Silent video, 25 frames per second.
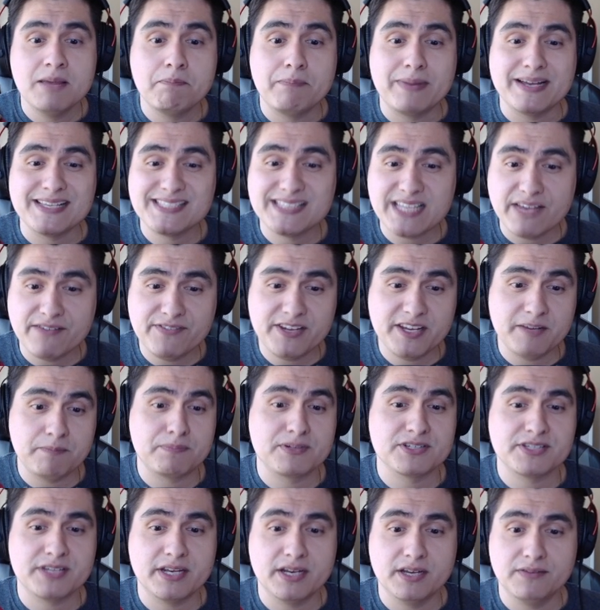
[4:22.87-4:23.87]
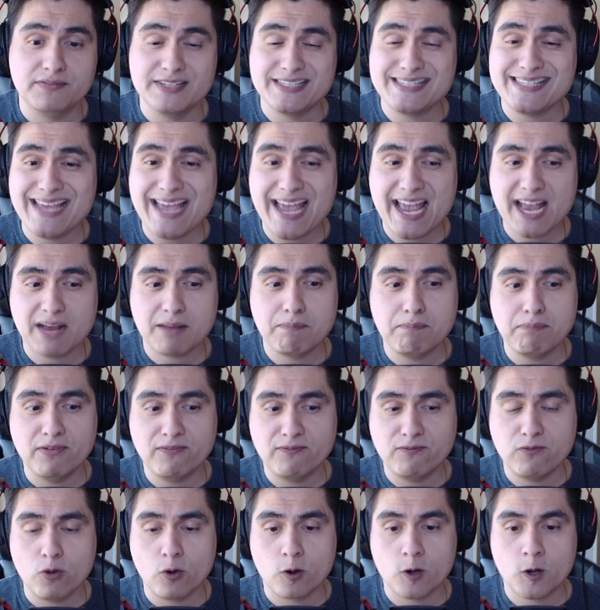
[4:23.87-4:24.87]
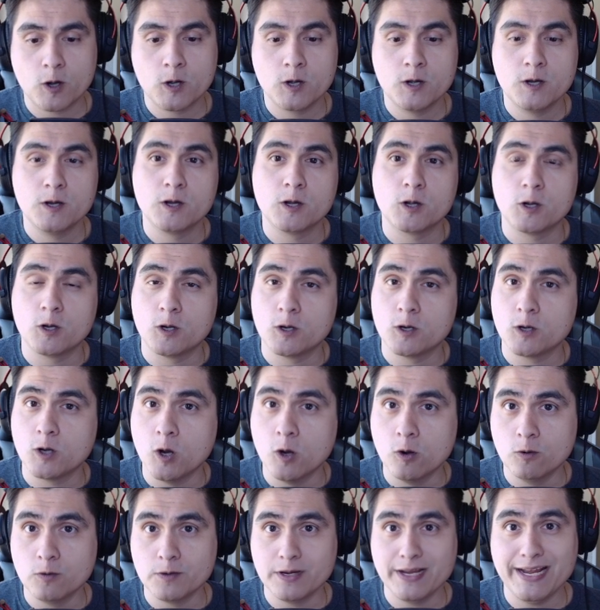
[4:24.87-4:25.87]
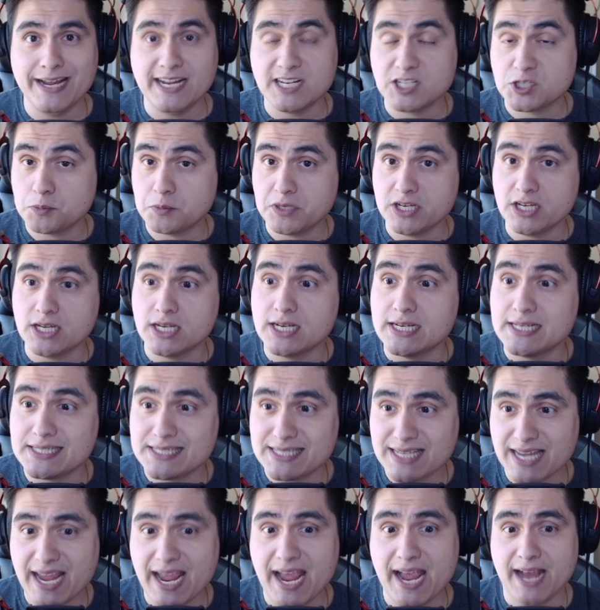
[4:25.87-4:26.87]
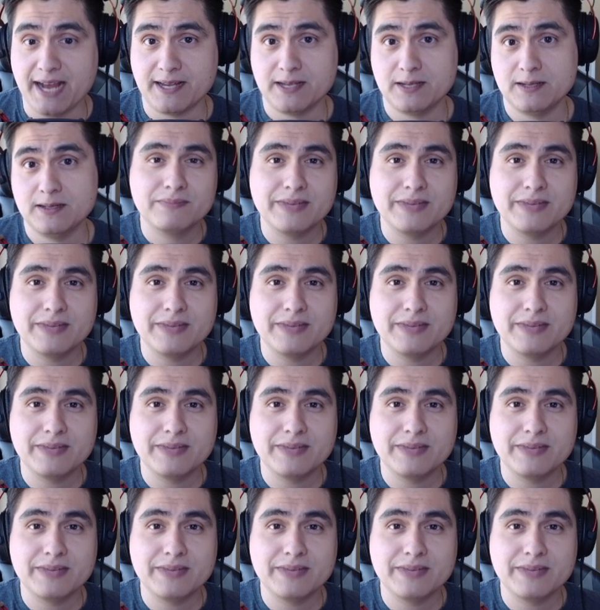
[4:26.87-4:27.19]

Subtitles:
by 70% of attack before her own HP attack.